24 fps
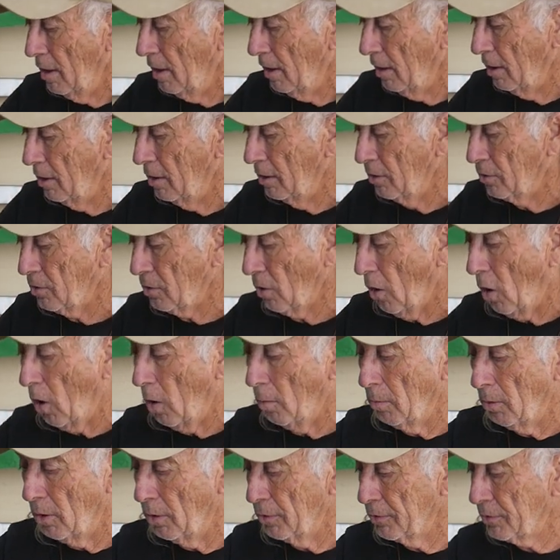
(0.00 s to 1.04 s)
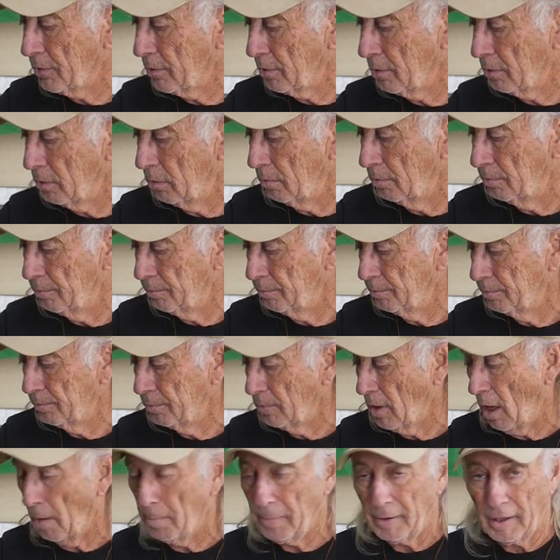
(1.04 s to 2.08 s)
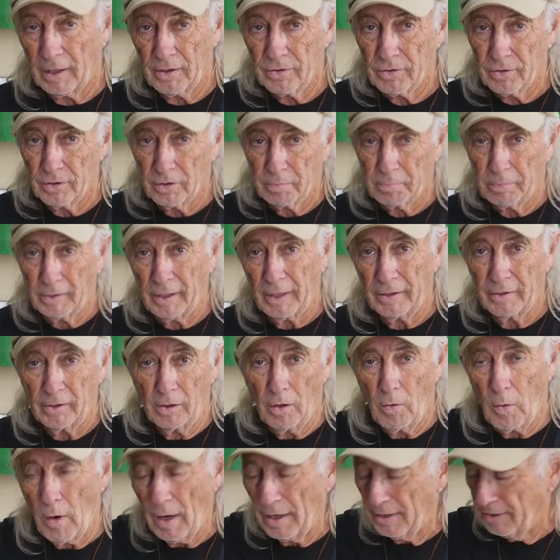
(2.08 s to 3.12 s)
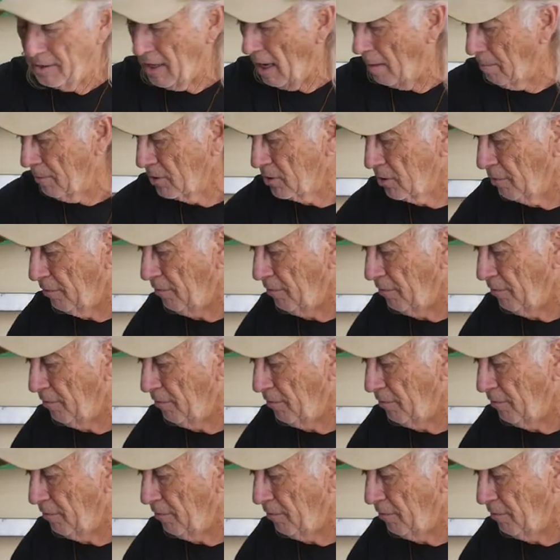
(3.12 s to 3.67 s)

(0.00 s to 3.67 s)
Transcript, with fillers: is almost up against this blade. You don't want to damage the